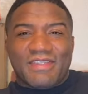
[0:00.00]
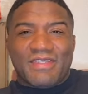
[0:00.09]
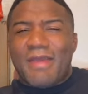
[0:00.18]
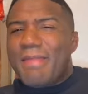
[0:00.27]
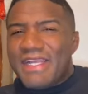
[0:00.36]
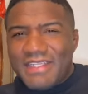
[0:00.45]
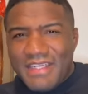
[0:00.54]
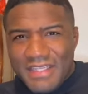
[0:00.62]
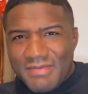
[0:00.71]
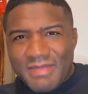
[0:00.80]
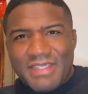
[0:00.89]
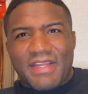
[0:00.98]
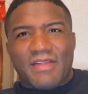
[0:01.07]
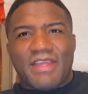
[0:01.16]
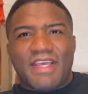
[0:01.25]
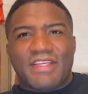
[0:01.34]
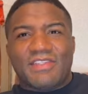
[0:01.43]
Imagine in this particular
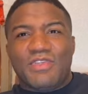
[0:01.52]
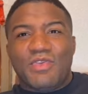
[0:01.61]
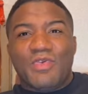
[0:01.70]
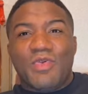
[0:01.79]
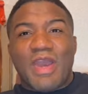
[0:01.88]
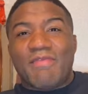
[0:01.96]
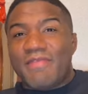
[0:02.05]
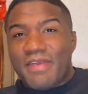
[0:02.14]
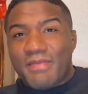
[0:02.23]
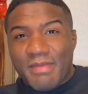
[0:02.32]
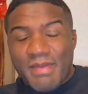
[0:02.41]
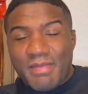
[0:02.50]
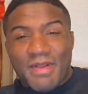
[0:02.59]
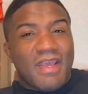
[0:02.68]
case, you have a family member.